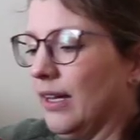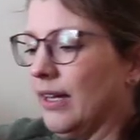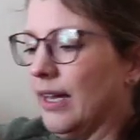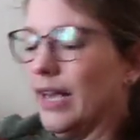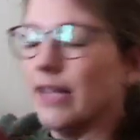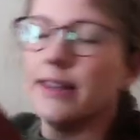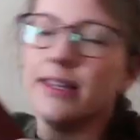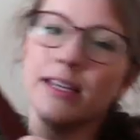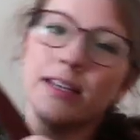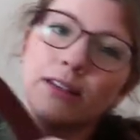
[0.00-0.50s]

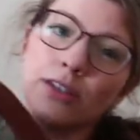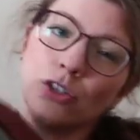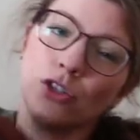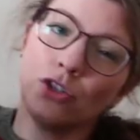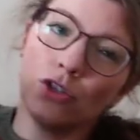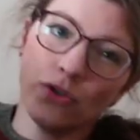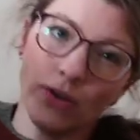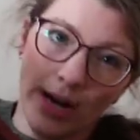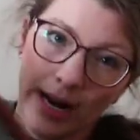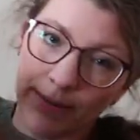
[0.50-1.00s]
I think the
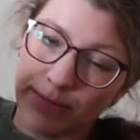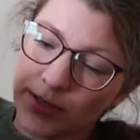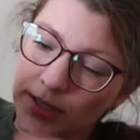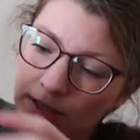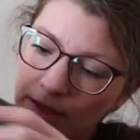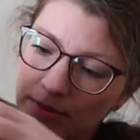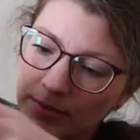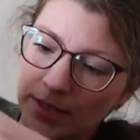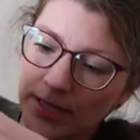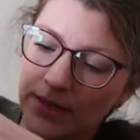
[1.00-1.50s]
straps
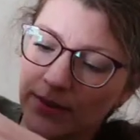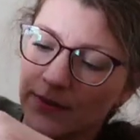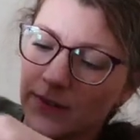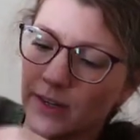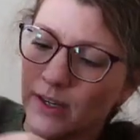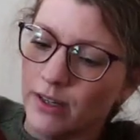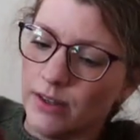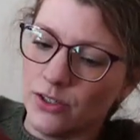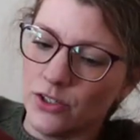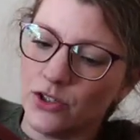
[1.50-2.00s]
could be
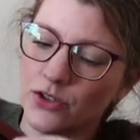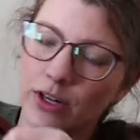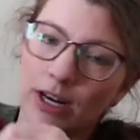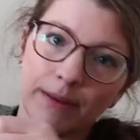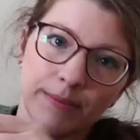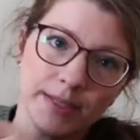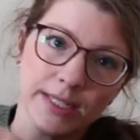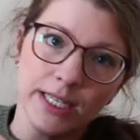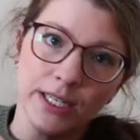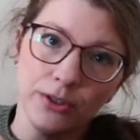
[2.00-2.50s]
different. The
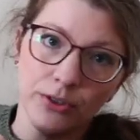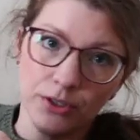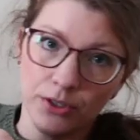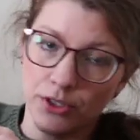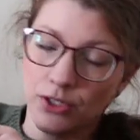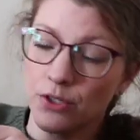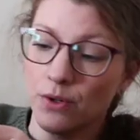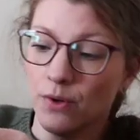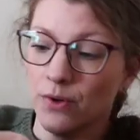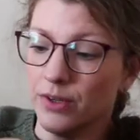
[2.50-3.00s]
straps kill your
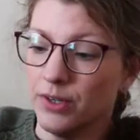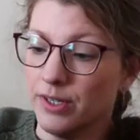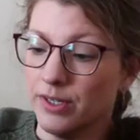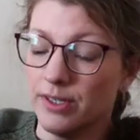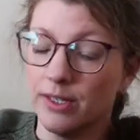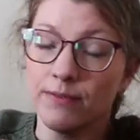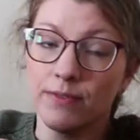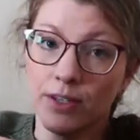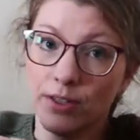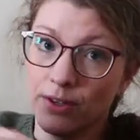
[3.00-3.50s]
shoulders.
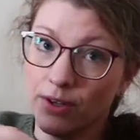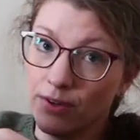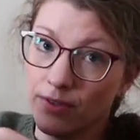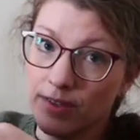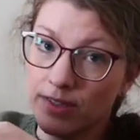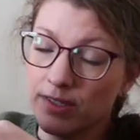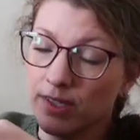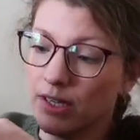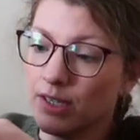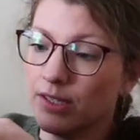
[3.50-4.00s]
If you load the
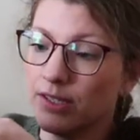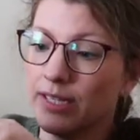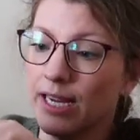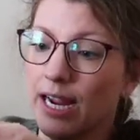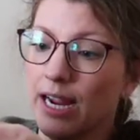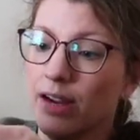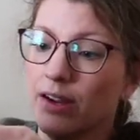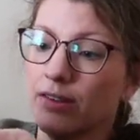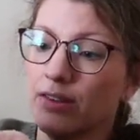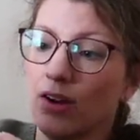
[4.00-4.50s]
sucker
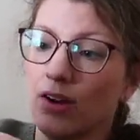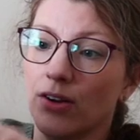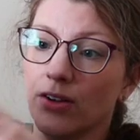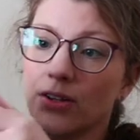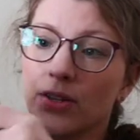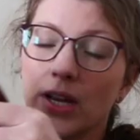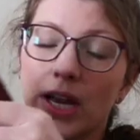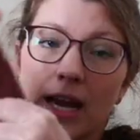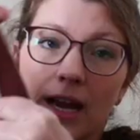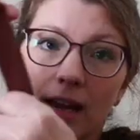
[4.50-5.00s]
down, all
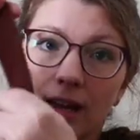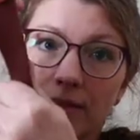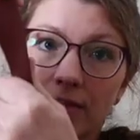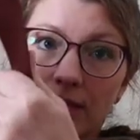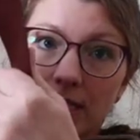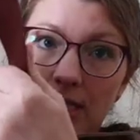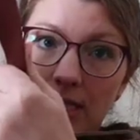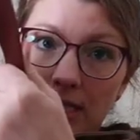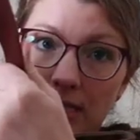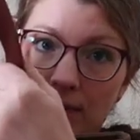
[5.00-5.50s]
you have
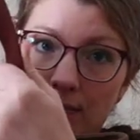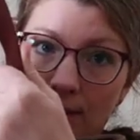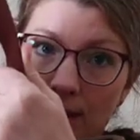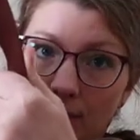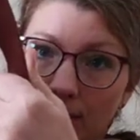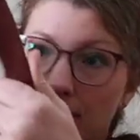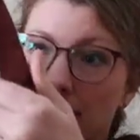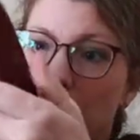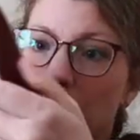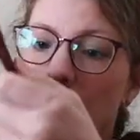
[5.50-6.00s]
is this
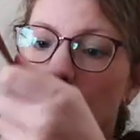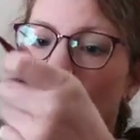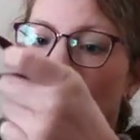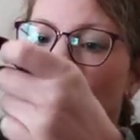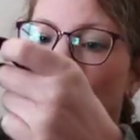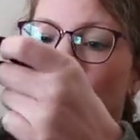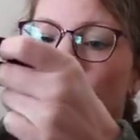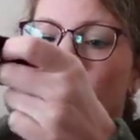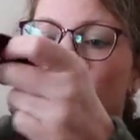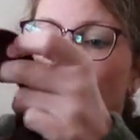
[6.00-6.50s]
webbing.
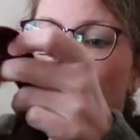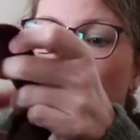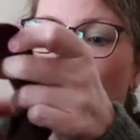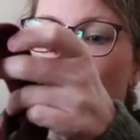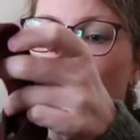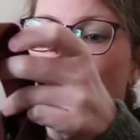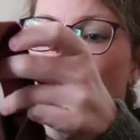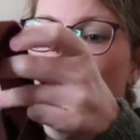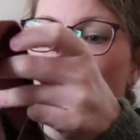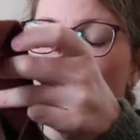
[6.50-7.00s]

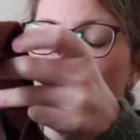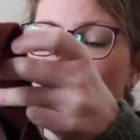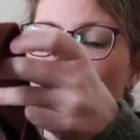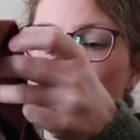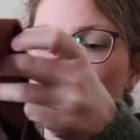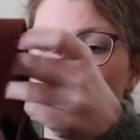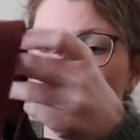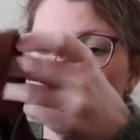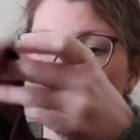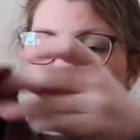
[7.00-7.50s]
And
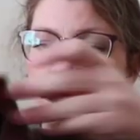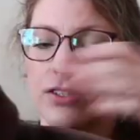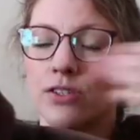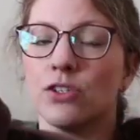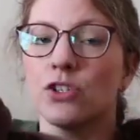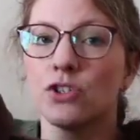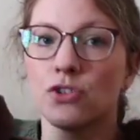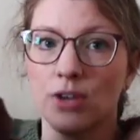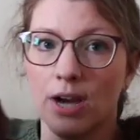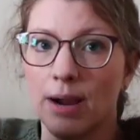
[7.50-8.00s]
when it's
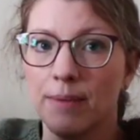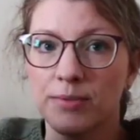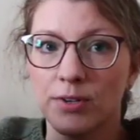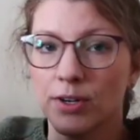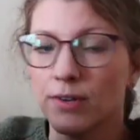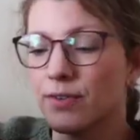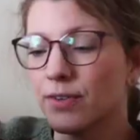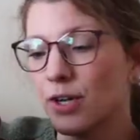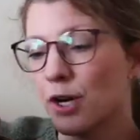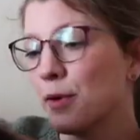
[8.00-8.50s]
strapped
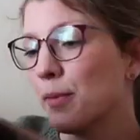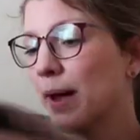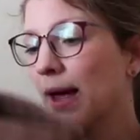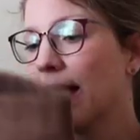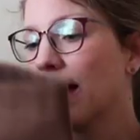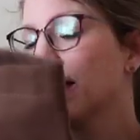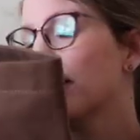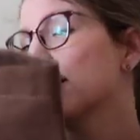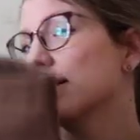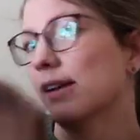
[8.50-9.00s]
over your
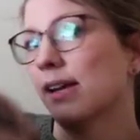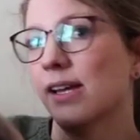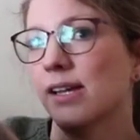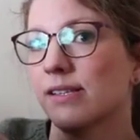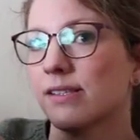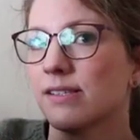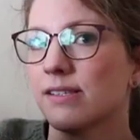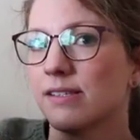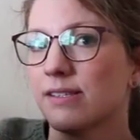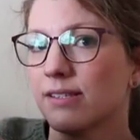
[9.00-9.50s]
back,
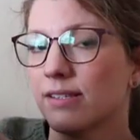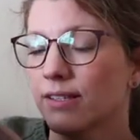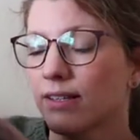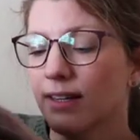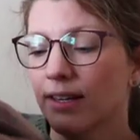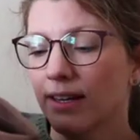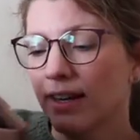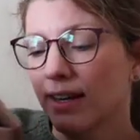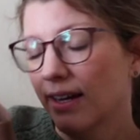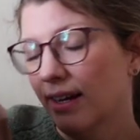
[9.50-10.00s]
it's,
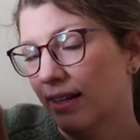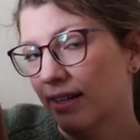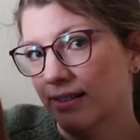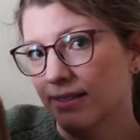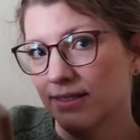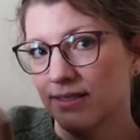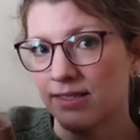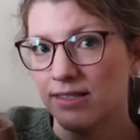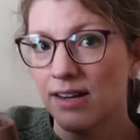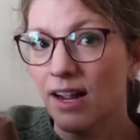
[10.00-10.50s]

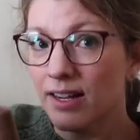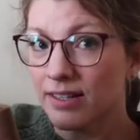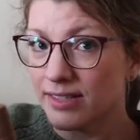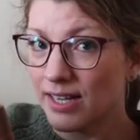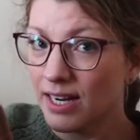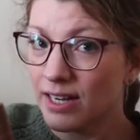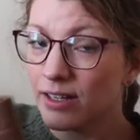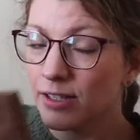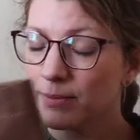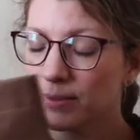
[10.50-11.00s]
it's not
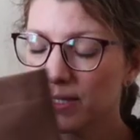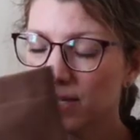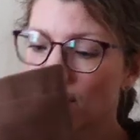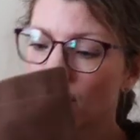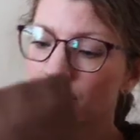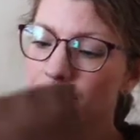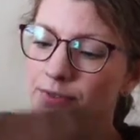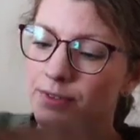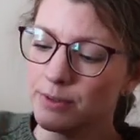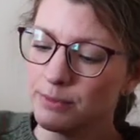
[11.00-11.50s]
terribly
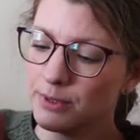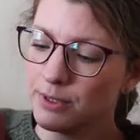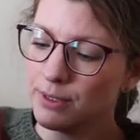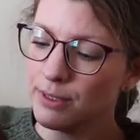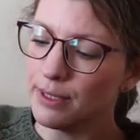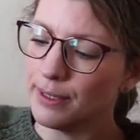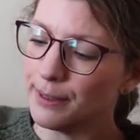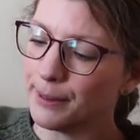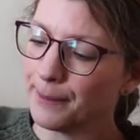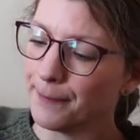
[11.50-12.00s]
comfortable,